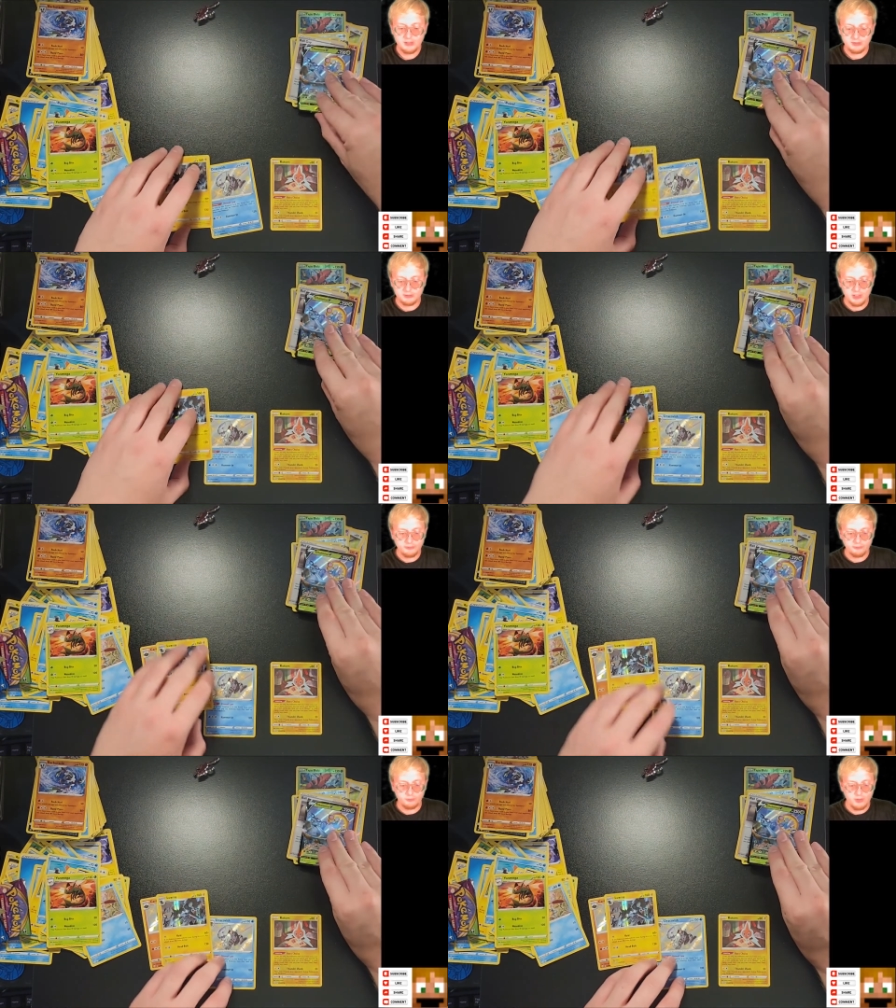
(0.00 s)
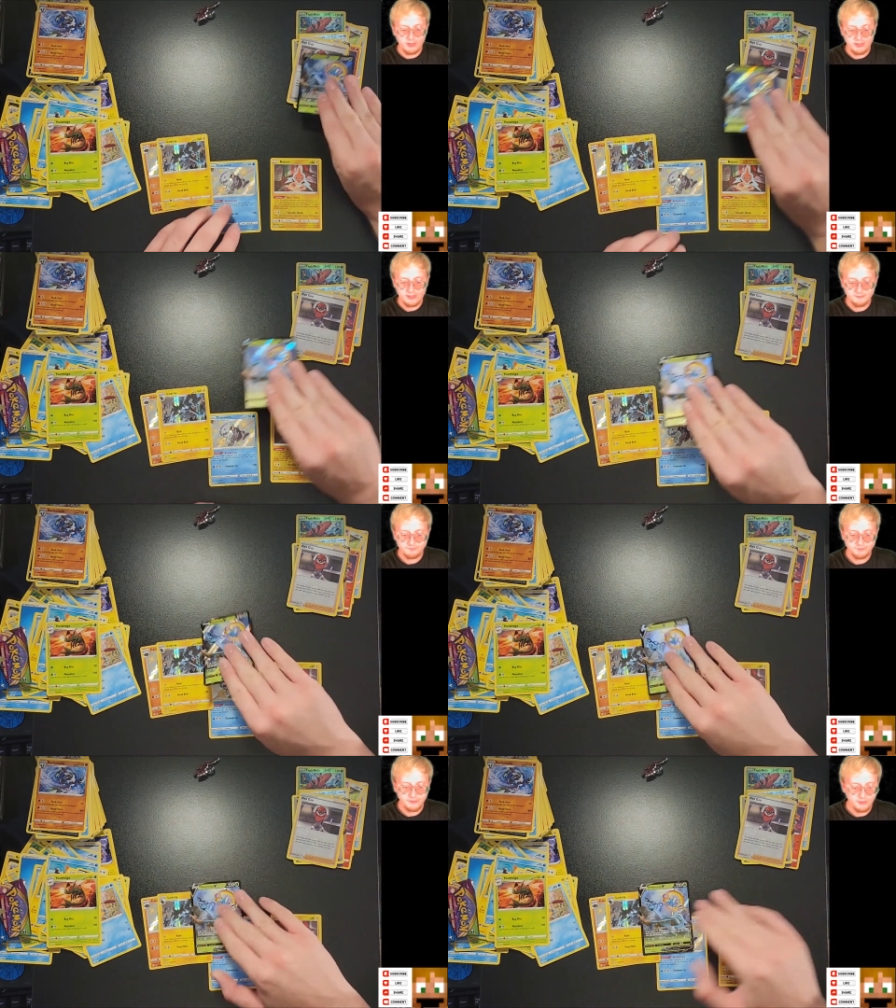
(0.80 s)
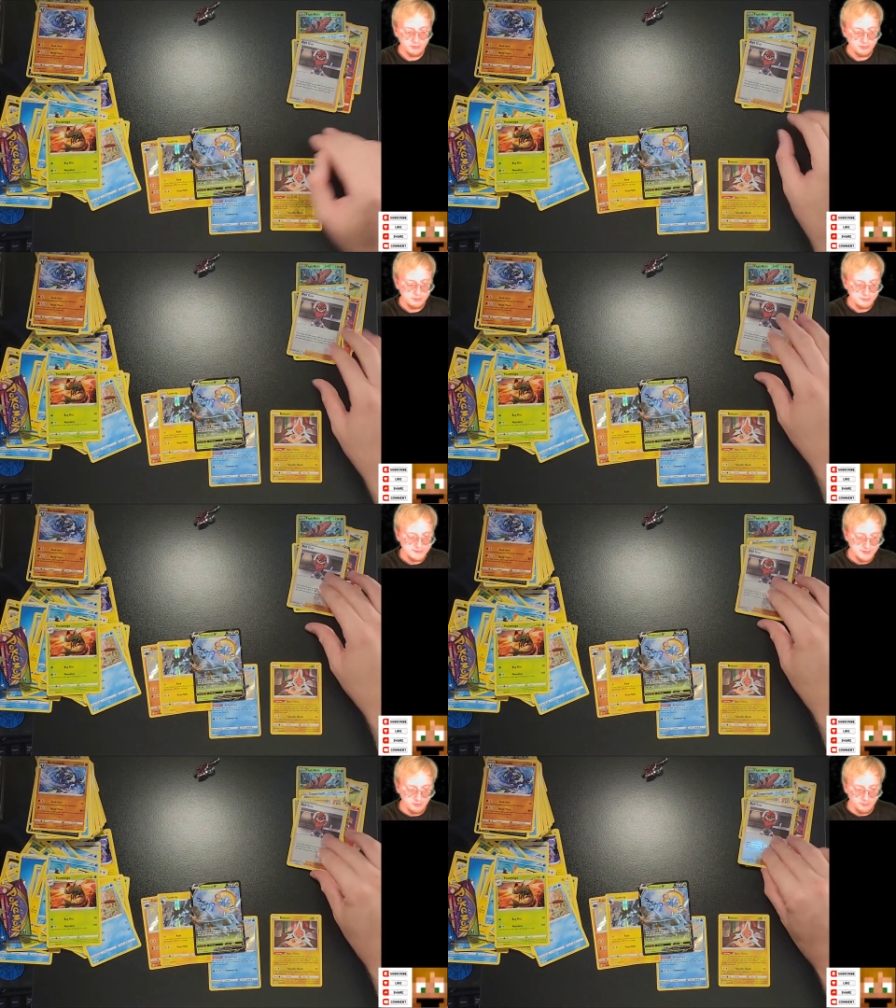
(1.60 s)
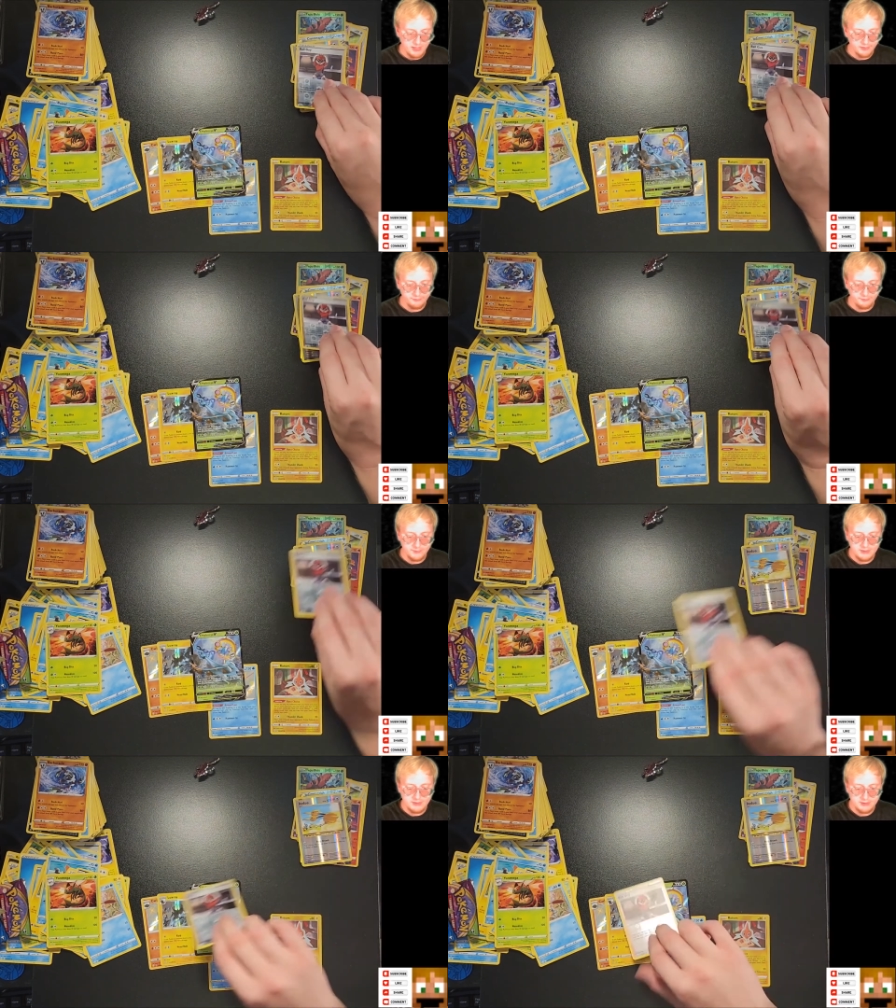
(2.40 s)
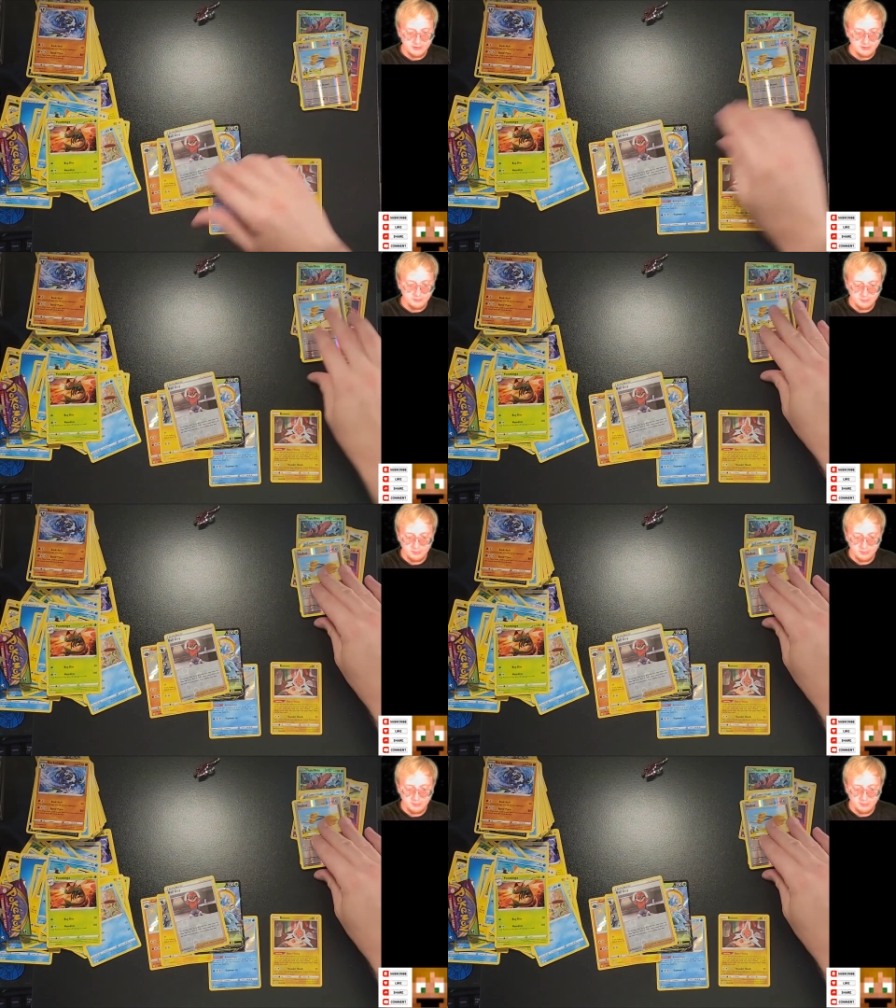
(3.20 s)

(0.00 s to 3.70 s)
Luxray, Dhelmise V,